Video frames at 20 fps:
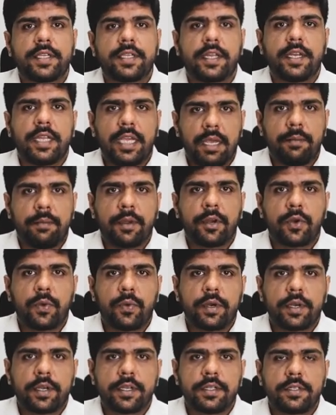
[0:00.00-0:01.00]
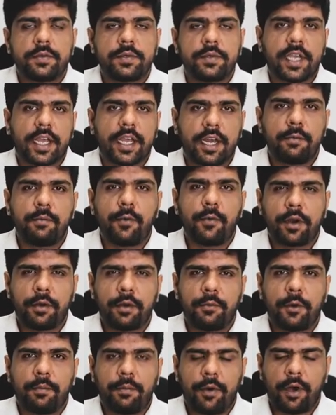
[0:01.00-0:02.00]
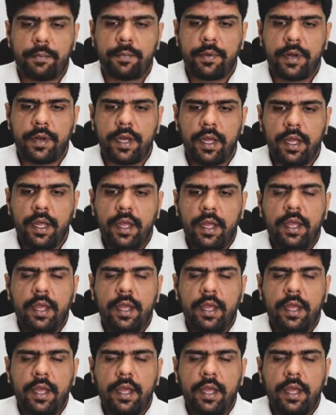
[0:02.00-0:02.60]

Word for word: and gaming tokens, which are getting more and more popular.